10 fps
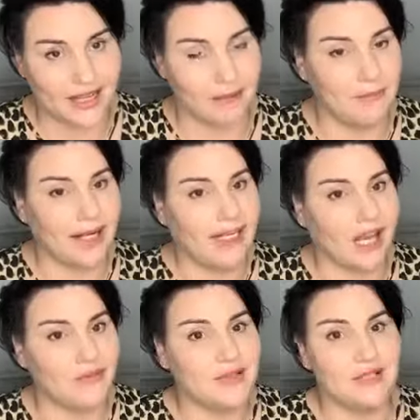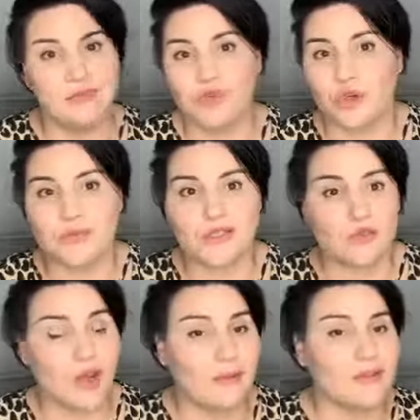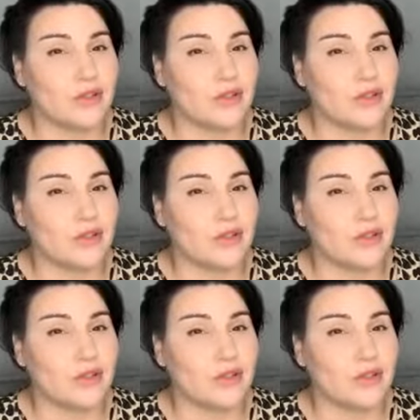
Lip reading: Our money comes in drips and drabs,